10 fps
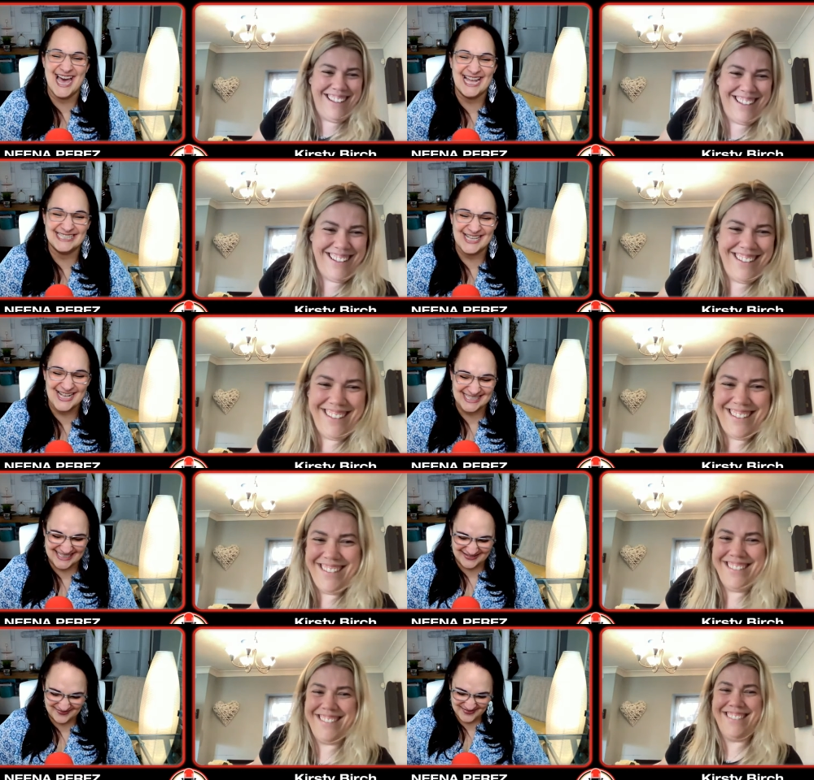Speaker 1: that's
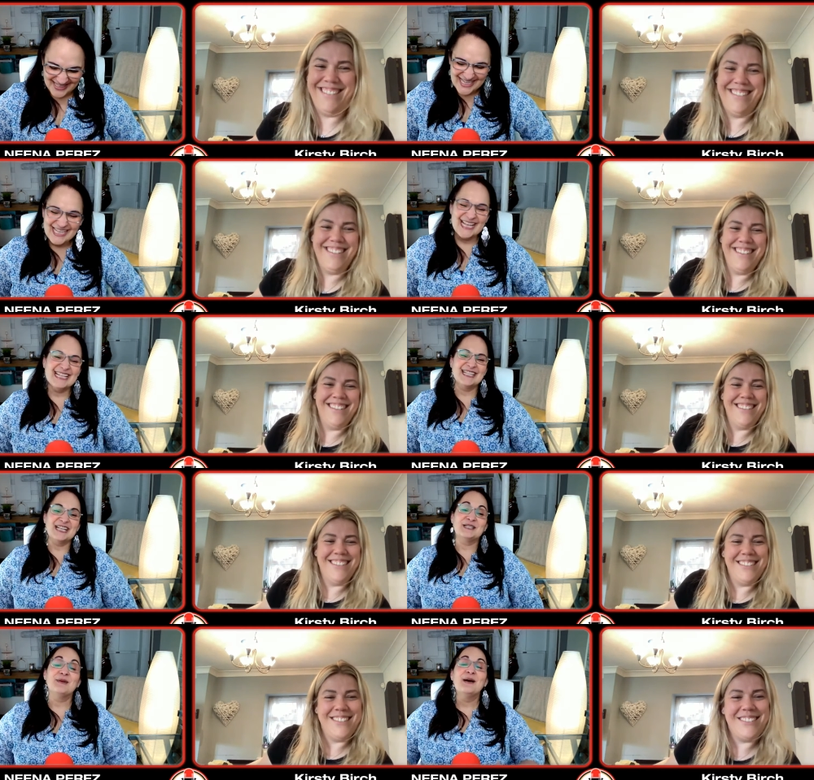awesome. That's
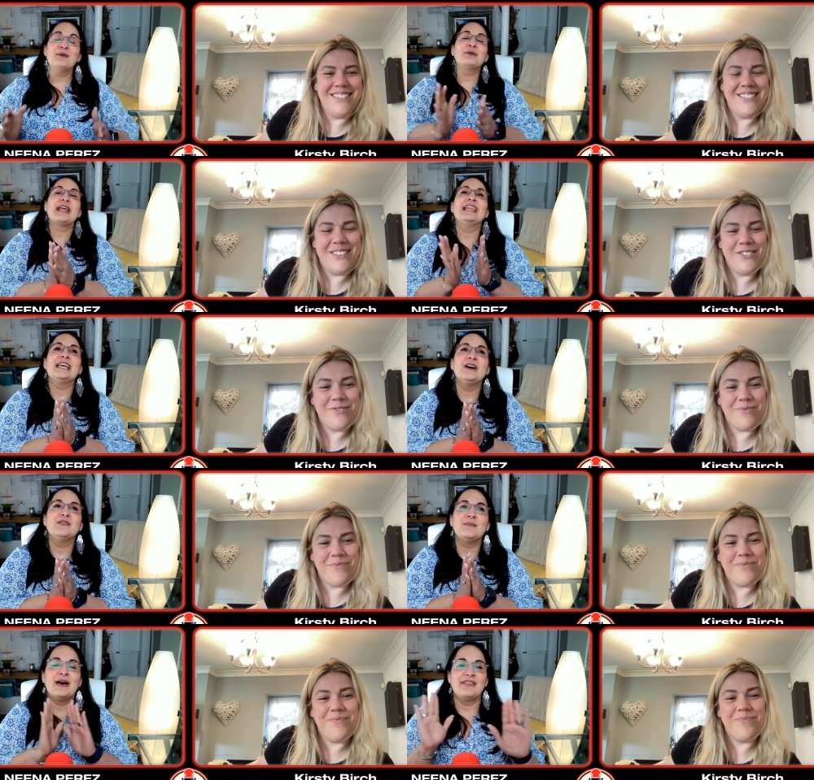awesome. But what I love
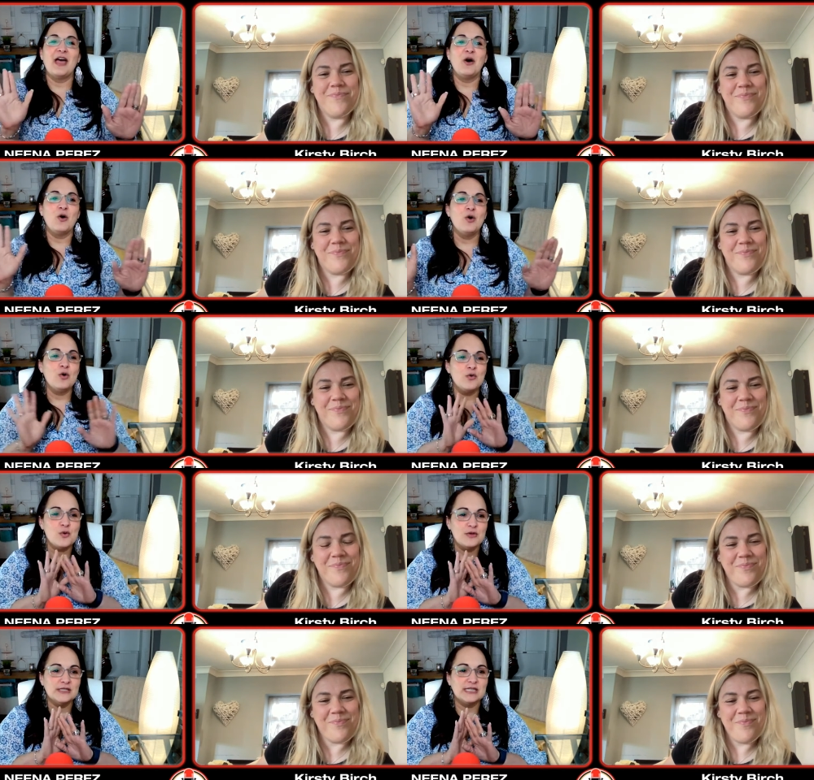about that whole
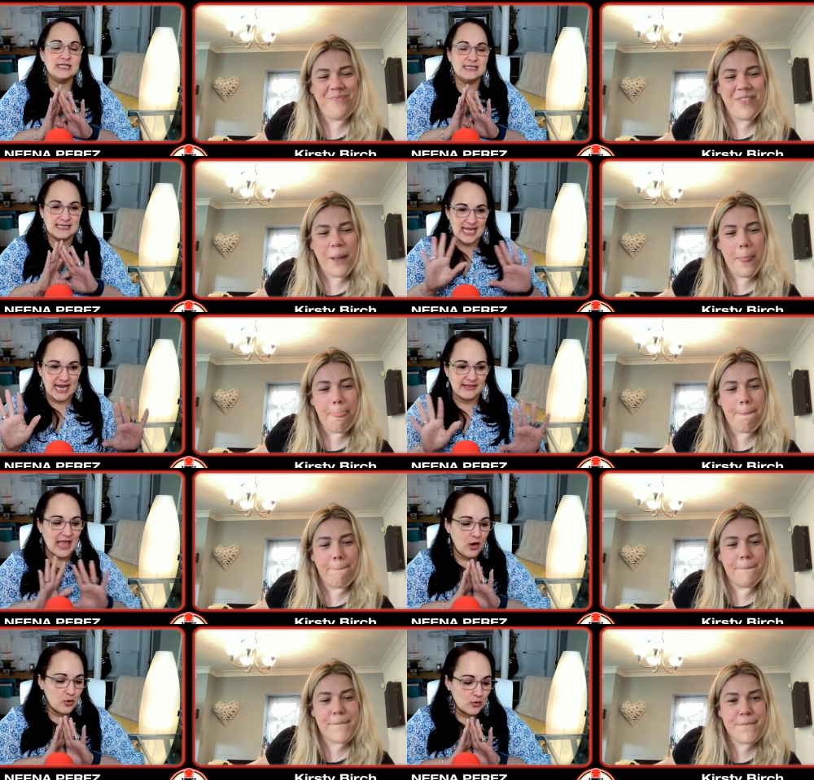saying,
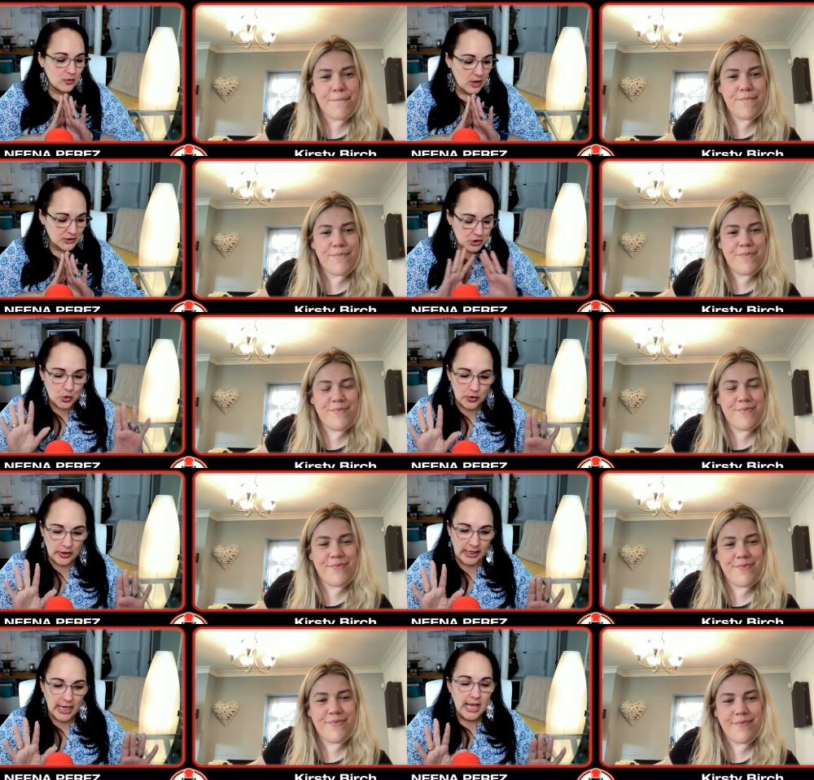that whole
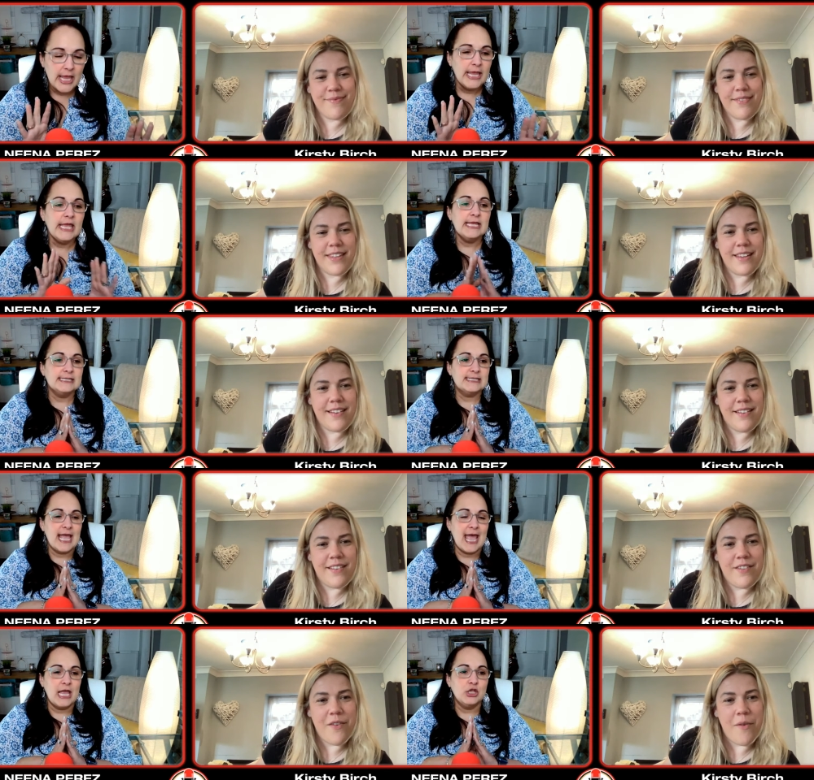story is
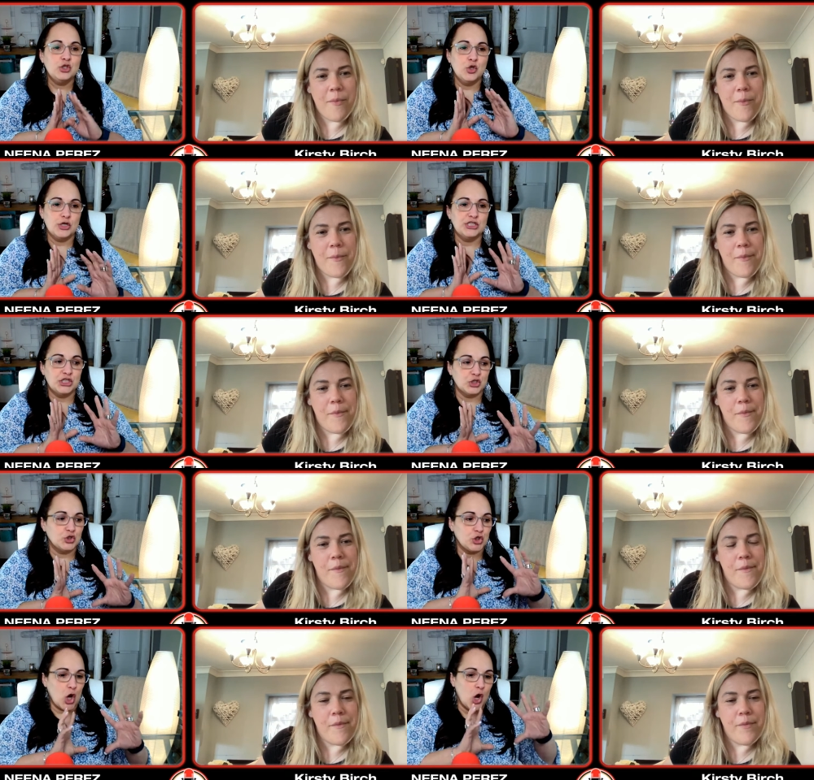that your
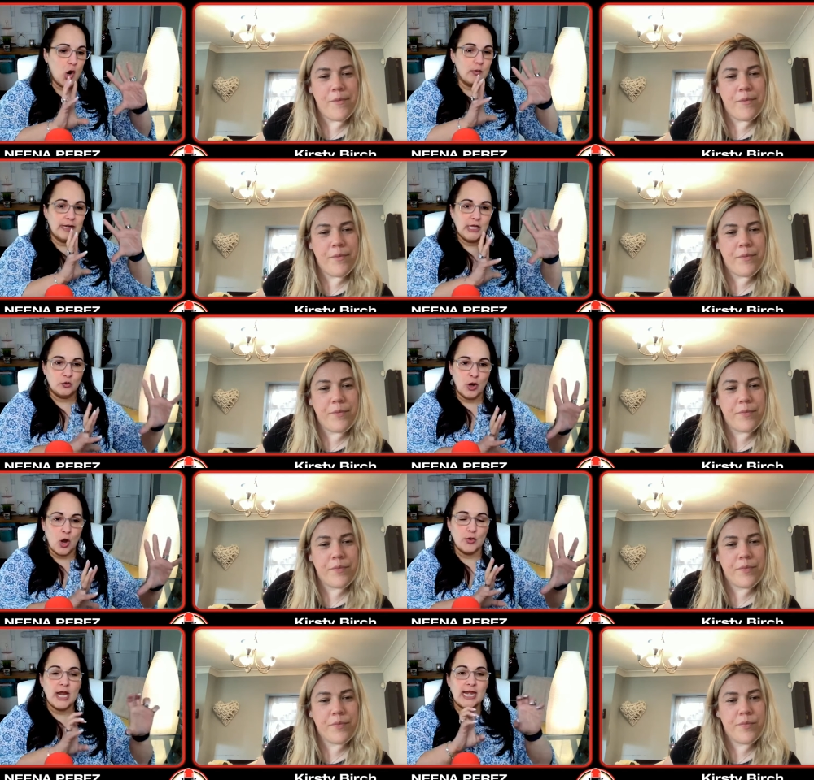children are already
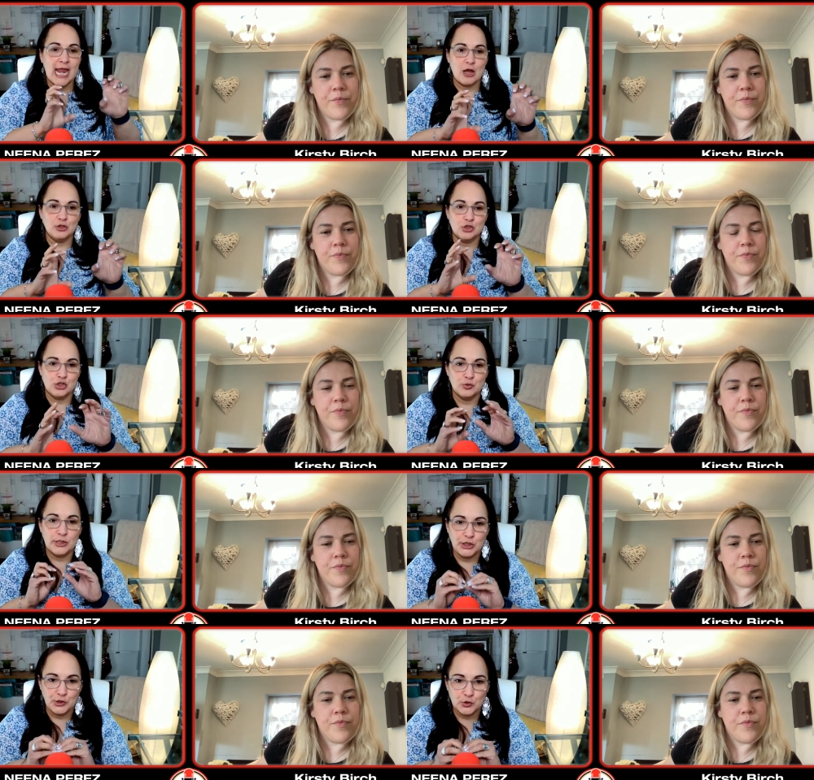grown and now you're
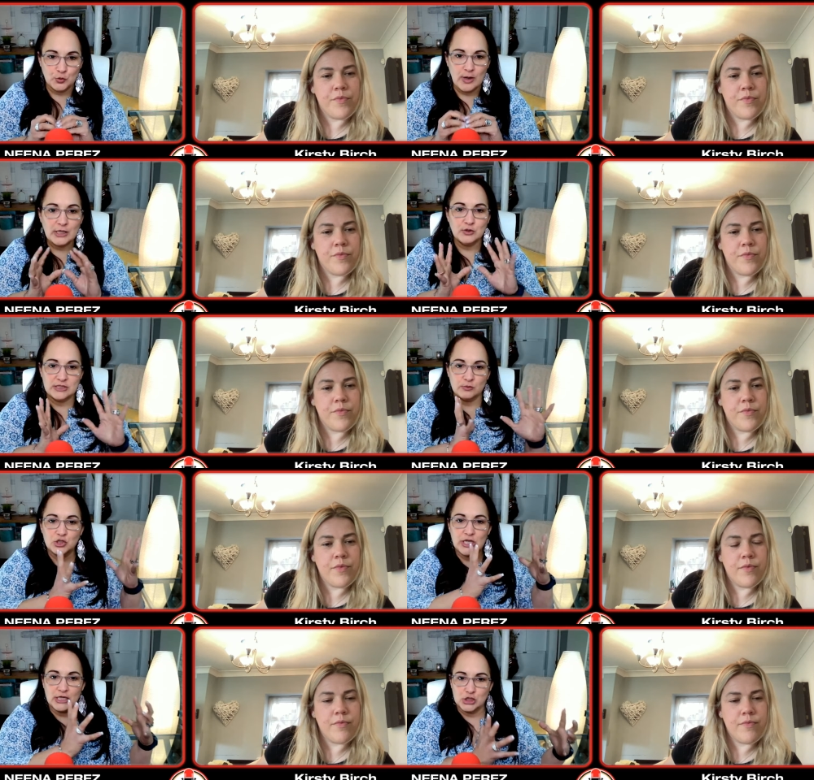doing you, right? You did what
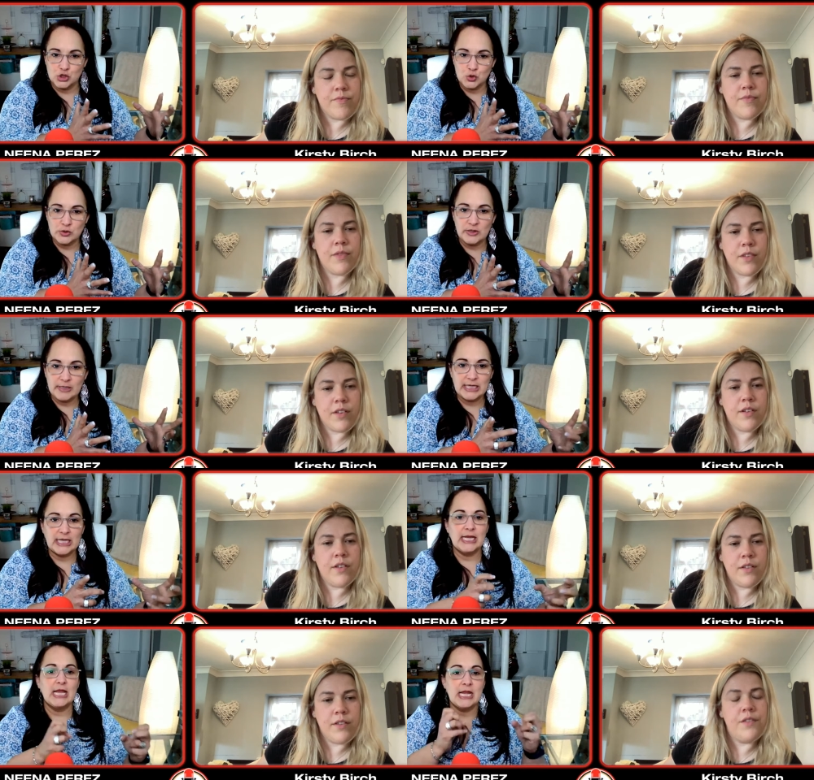you had to do in the
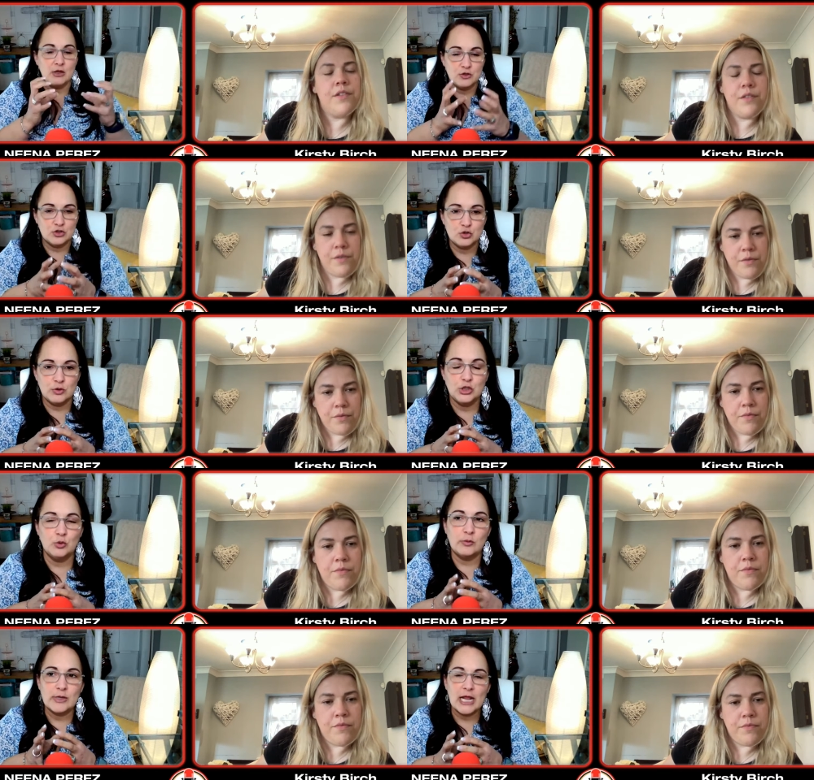beginning and now you're doing you.
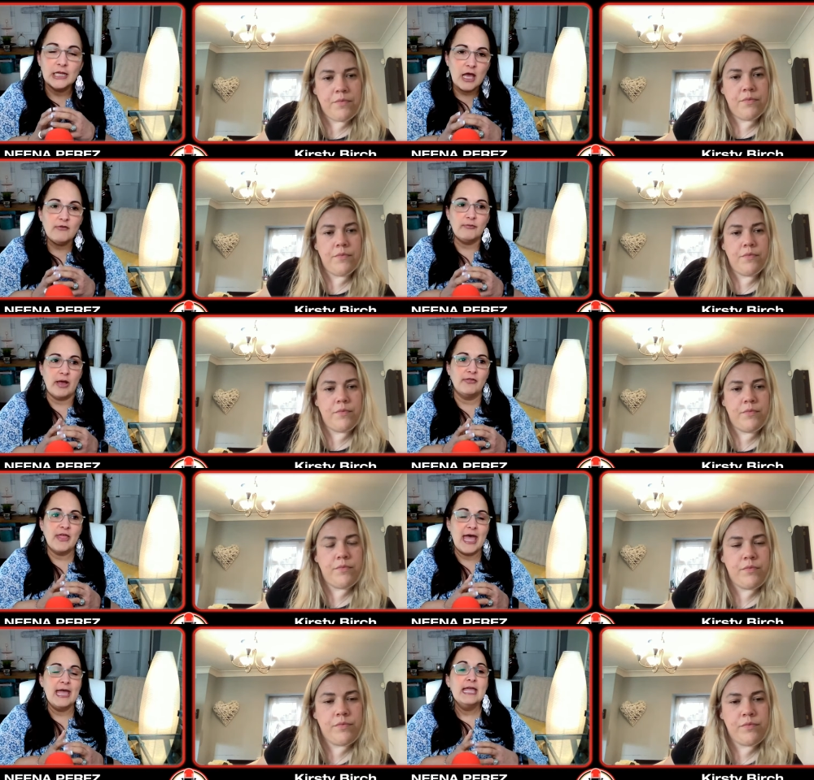And what I love about that